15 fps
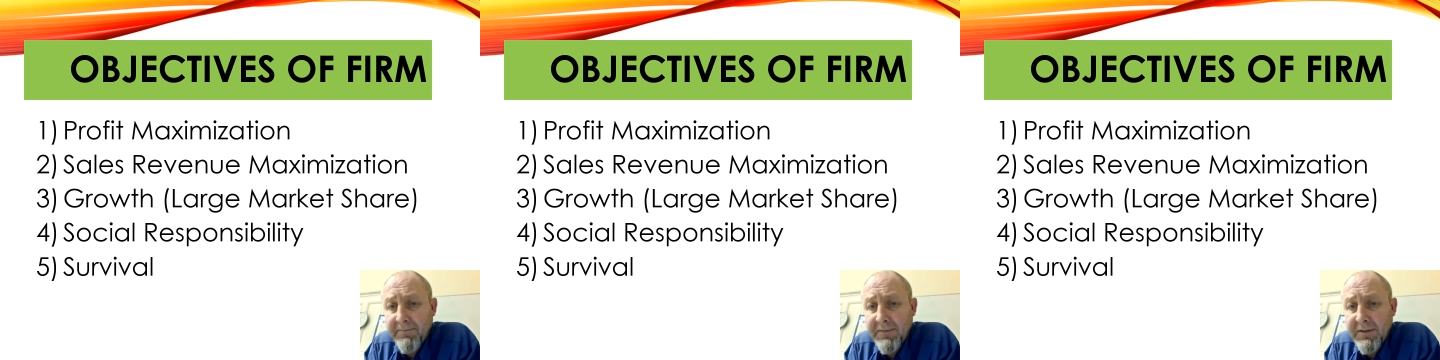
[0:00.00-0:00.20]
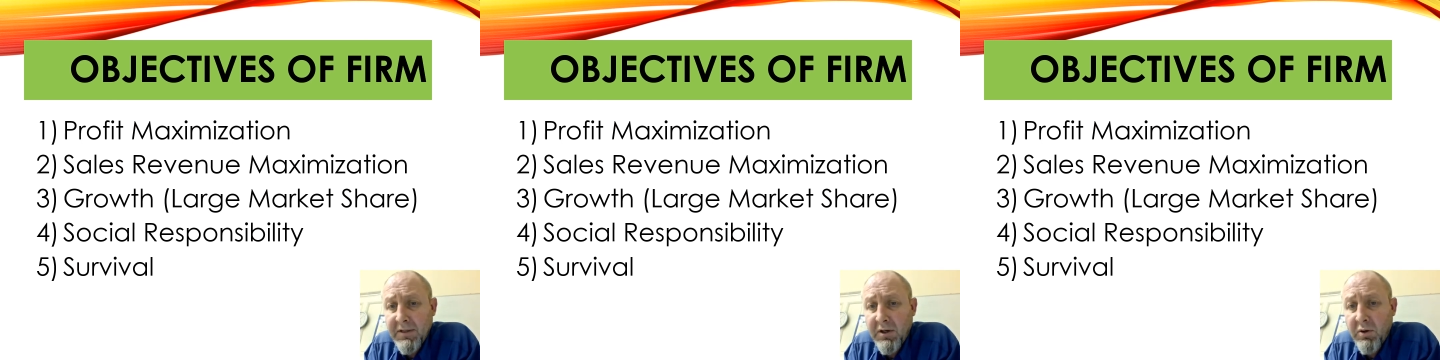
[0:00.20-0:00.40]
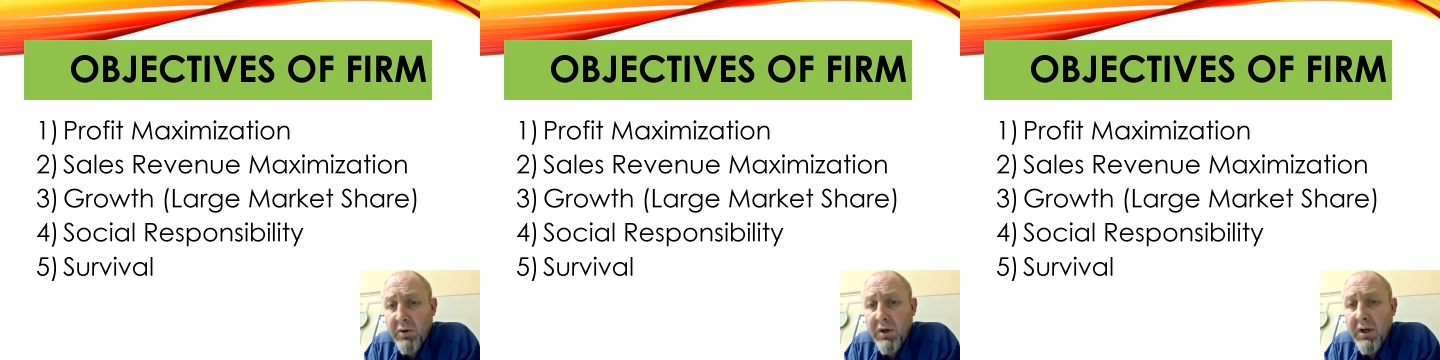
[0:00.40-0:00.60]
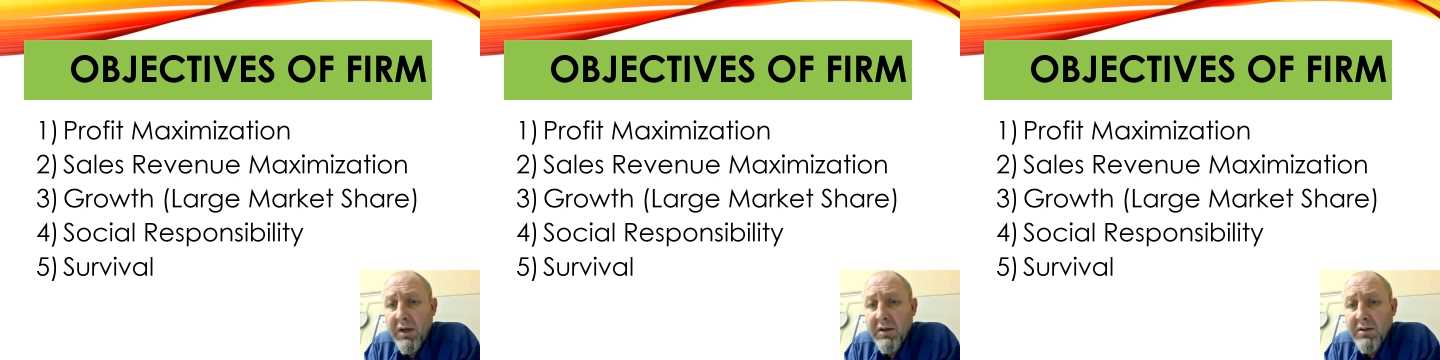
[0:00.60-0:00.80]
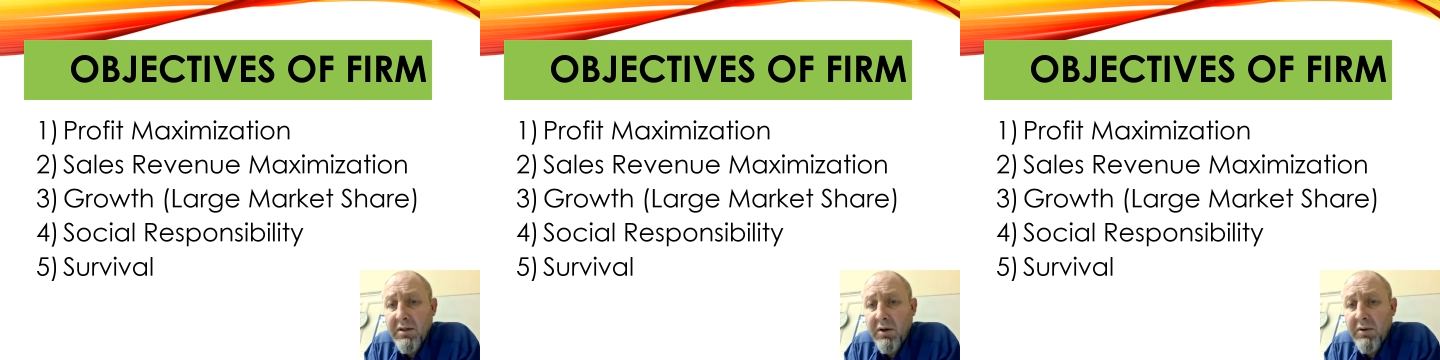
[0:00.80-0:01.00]
So
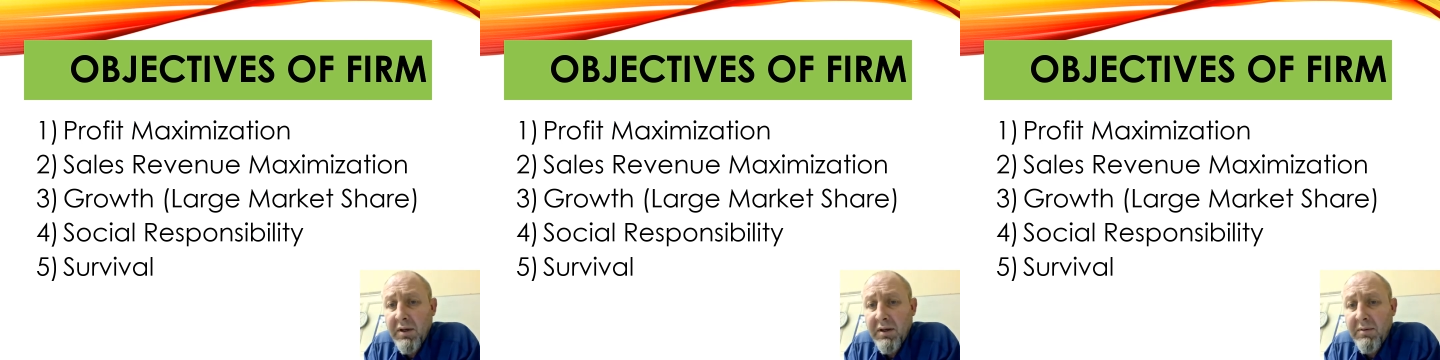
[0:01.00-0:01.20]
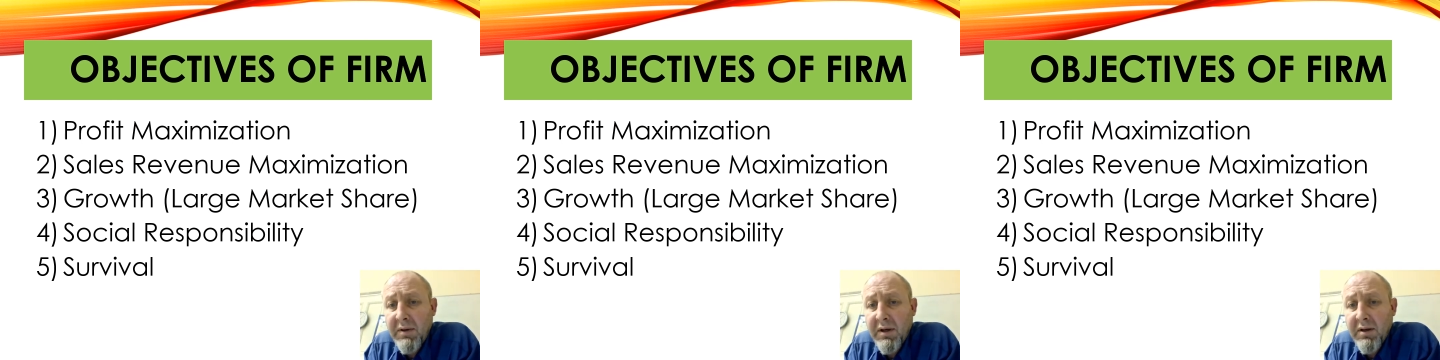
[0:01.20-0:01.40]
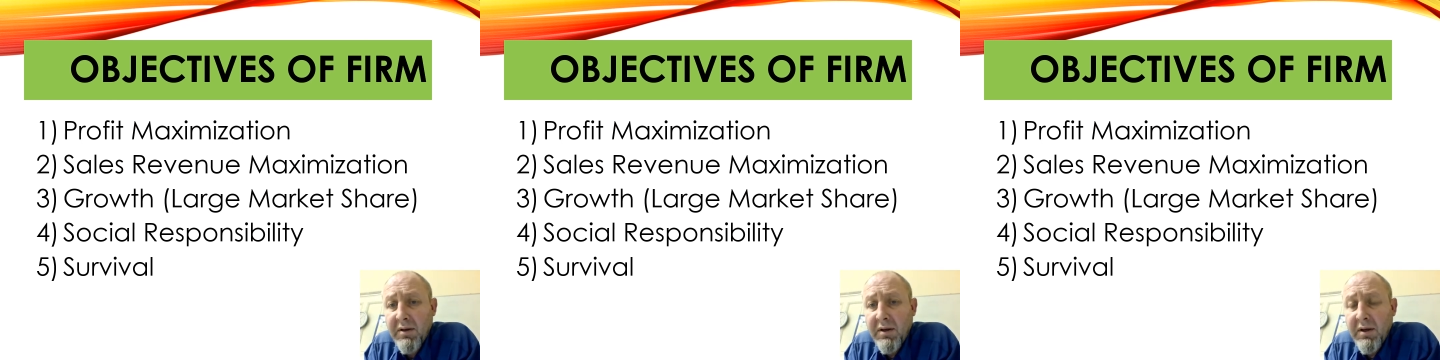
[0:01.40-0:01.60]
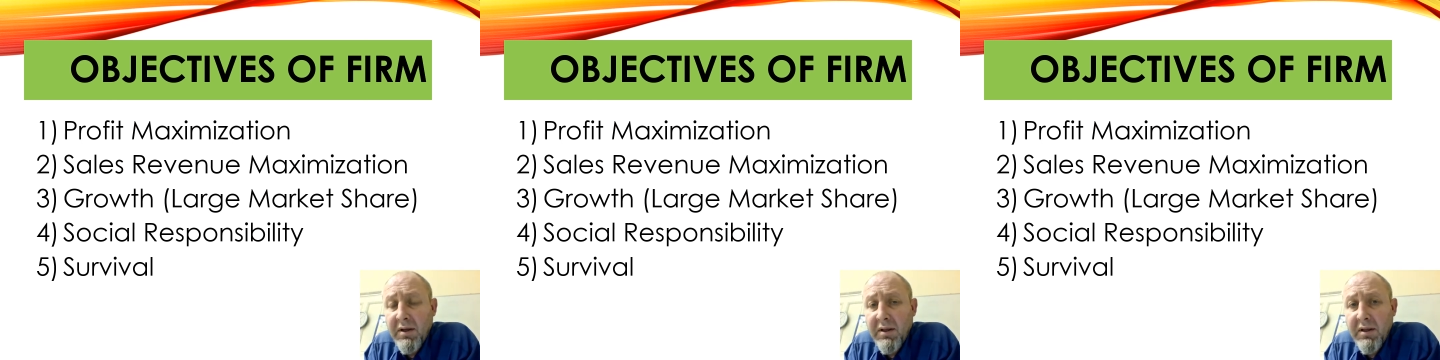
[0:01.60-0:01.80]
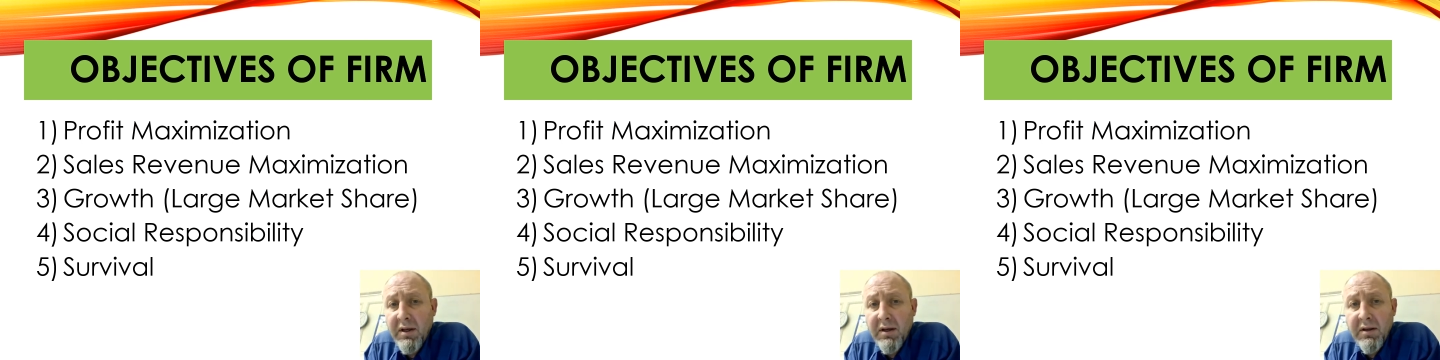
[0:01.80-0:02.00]

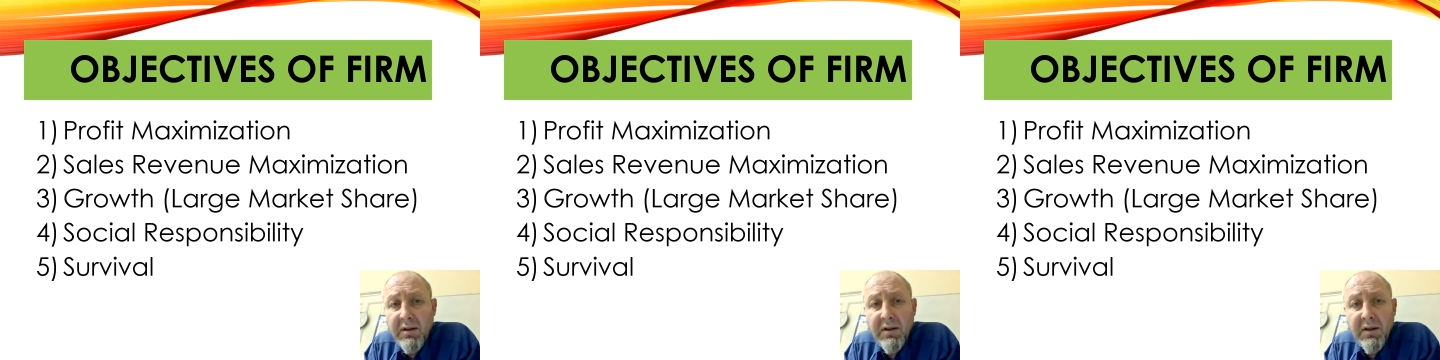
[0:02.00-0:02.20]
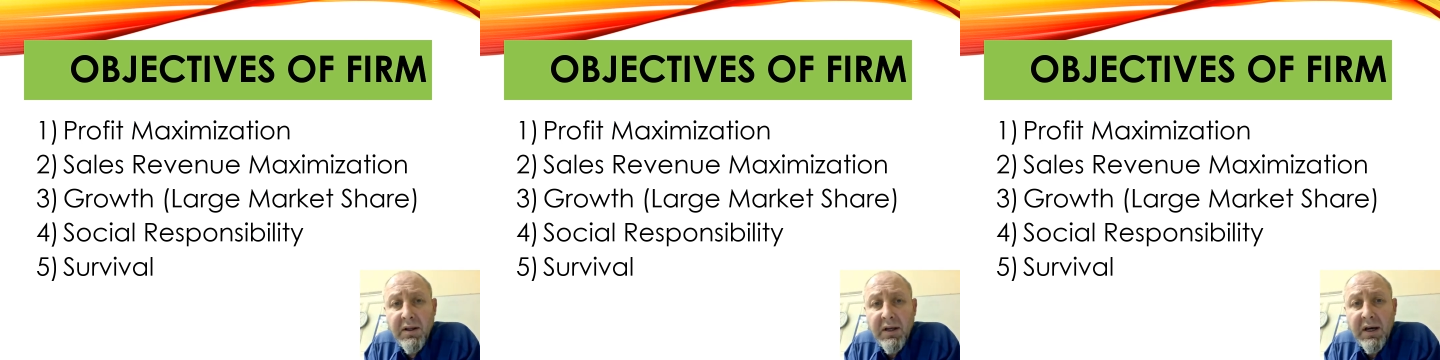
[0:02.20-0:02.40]
that